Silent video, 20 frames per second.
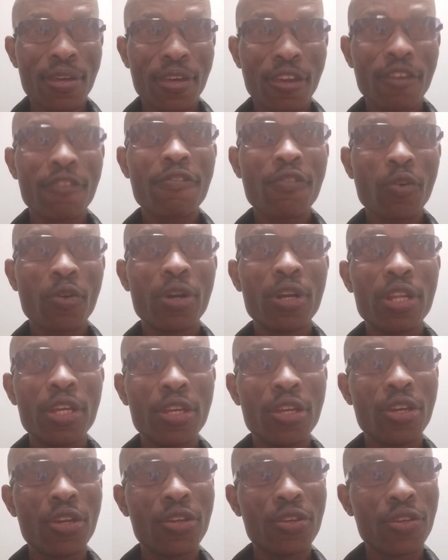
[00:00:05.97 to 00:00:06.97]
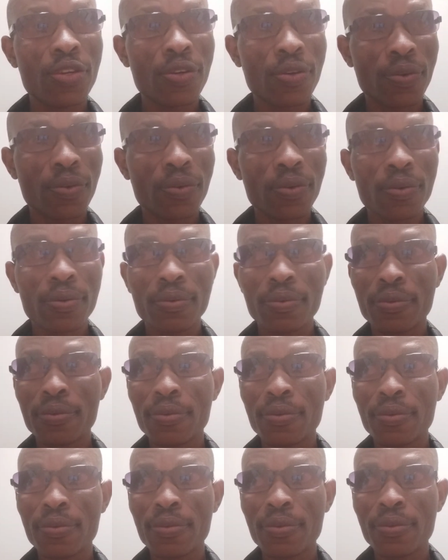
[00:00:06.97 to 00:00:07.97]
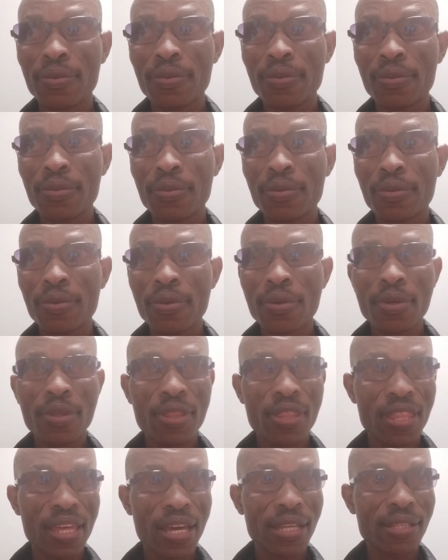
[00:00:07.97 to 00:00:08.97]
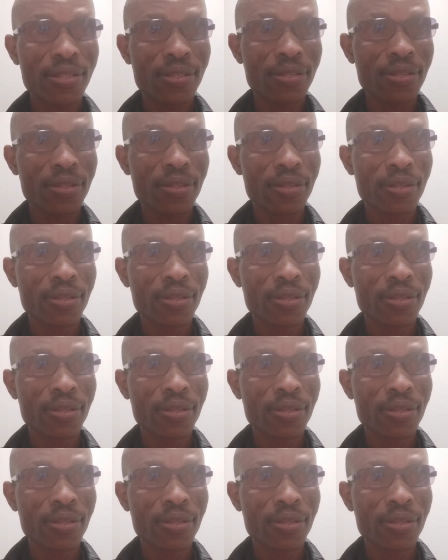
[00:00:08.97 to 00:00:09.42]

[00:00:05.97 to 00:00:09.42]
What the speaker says: If only you knew that